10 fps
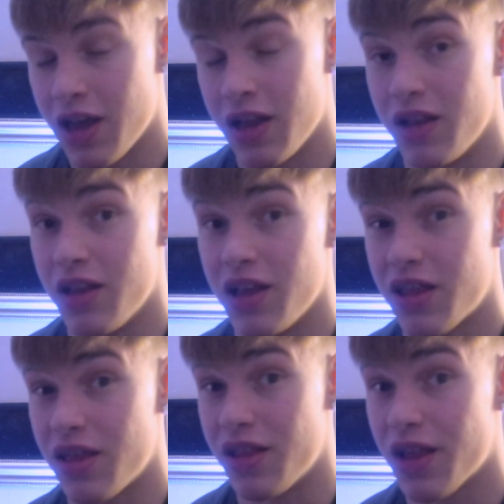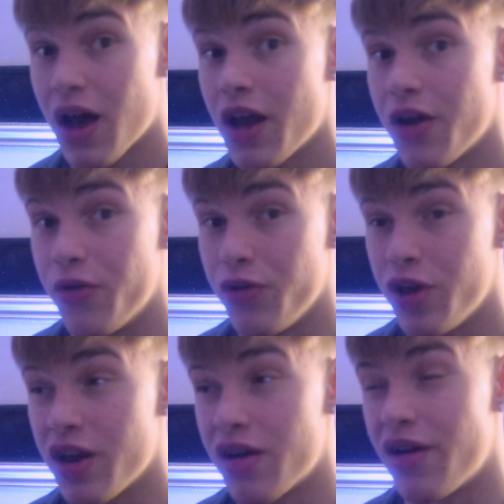in this entire
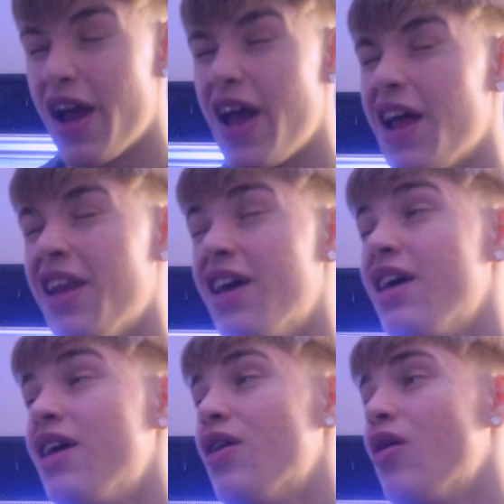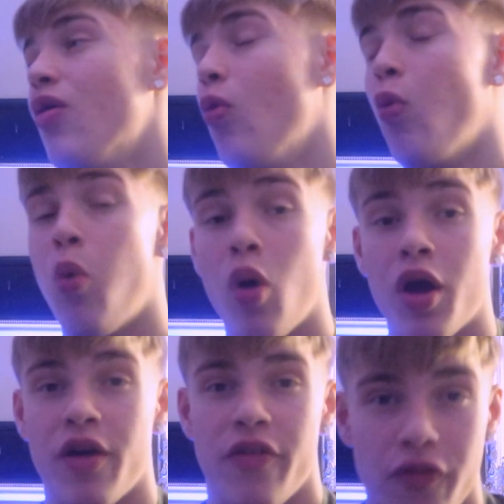year. And what a